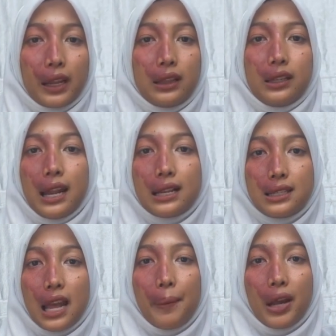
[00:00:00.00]
The next
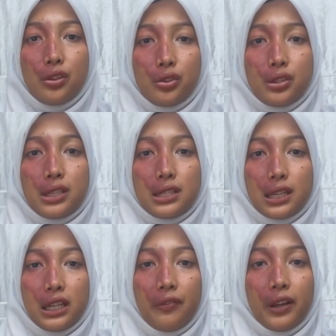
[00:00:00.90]
step, I choose the
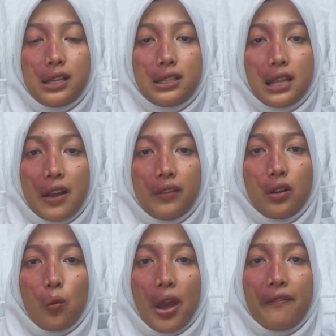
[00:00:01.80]
significance
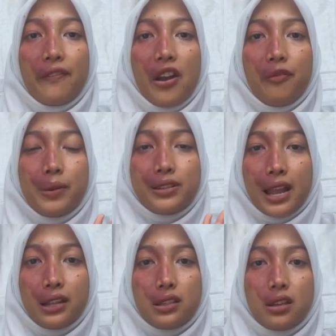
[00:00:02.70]
level where
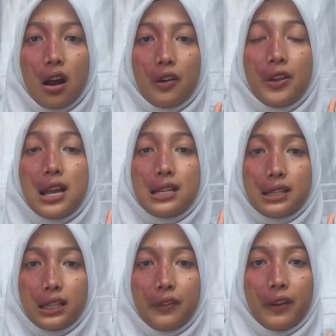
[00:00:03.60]
5% of
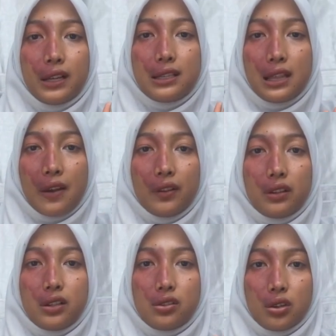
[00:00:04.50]
significance level
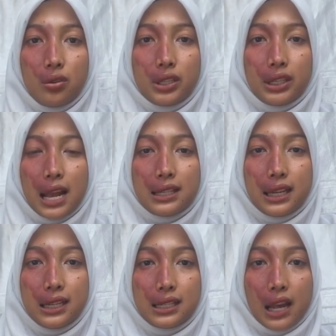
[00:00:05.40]
is chosen as
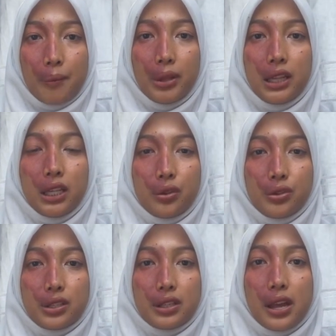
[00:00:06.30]
it is commonly
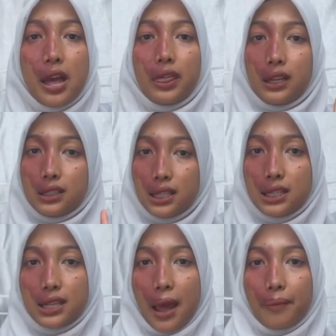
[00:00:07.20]
used. The third
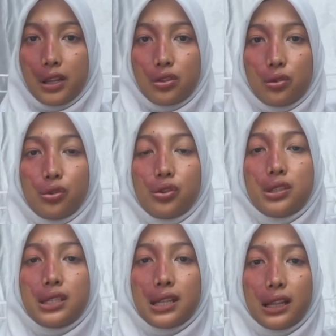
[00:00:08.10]
step is to choose
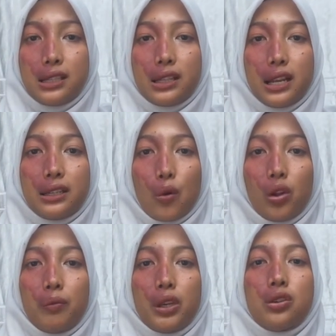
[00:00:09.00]
the statistic that
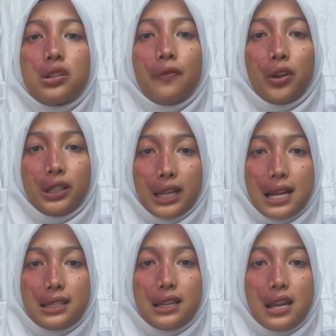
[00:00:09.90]
will be used for the
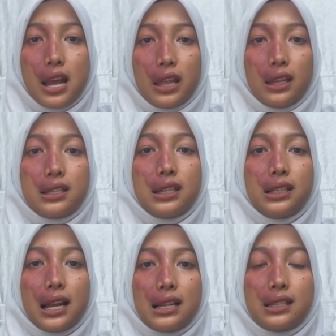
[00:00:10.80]
test. The
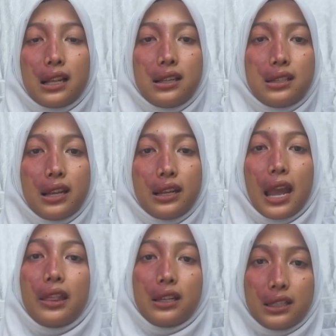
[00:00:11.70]
z-test statistic
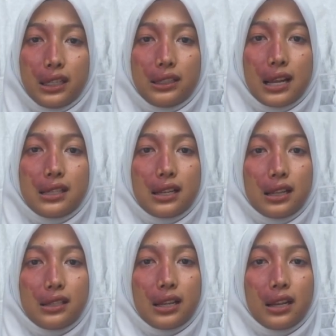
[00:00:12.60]
and the t-test
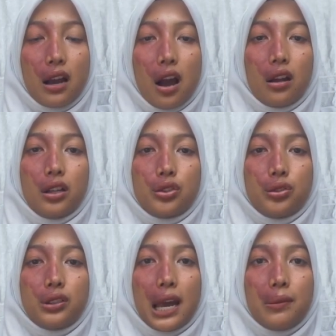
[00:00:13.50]
statistic are the
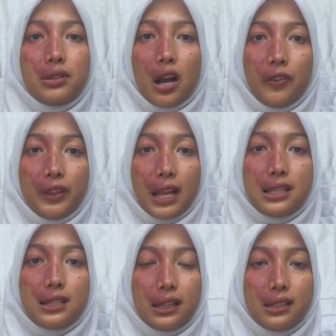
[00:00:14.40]
two types of test
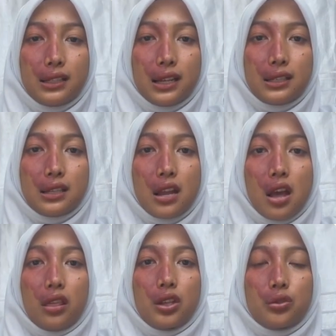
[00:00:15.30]
statistics.
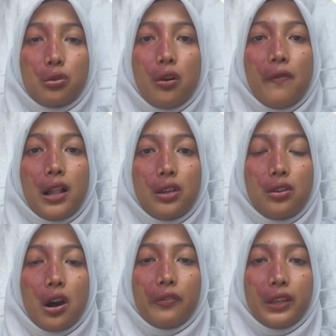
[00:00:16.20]
The true value
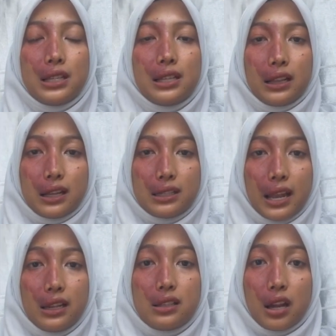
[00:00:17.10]
of this
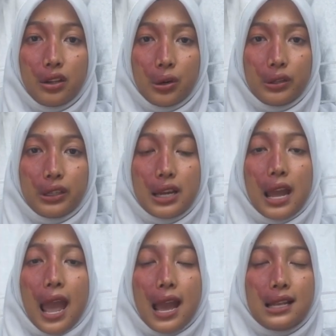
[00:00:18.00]
dataset is unknown.
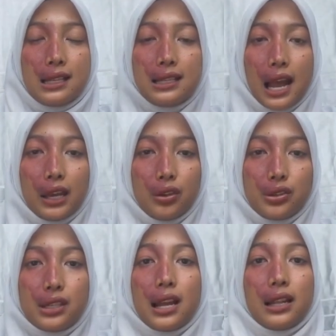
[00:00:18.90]
Hence, I
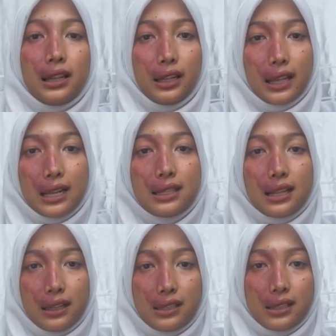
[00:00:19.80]
use t-test
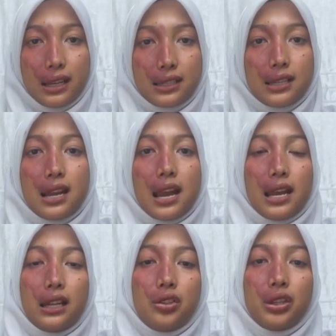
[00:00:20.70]
statistics.
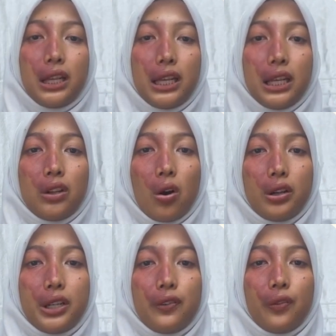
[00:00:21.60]
Initially, in
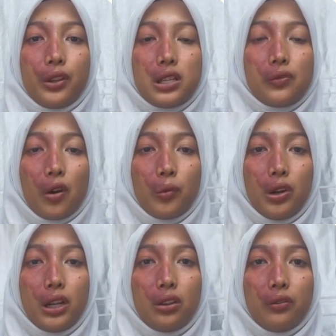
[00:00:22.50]
order for this
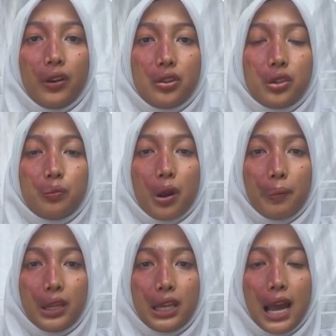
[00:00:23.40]
formula to function
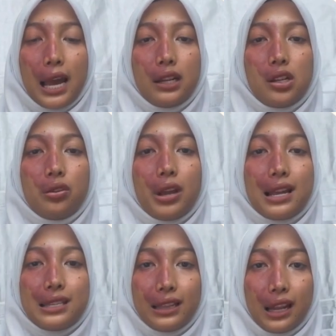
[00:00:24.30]
properly, I need to
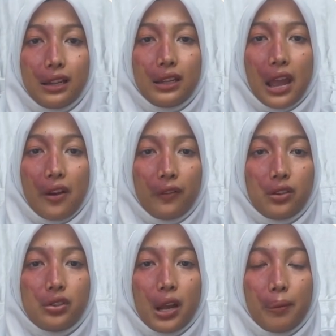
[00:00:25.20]
ascertain the
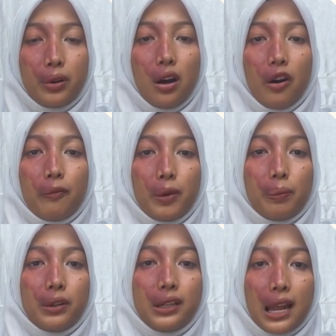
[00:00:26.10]
average number of
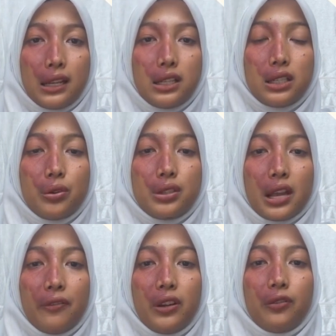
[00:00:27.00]
people dailies who
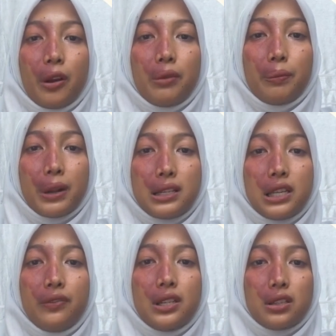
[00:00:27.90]
suffer from
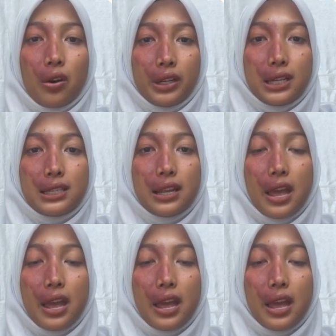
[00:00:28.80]
depressive disorders.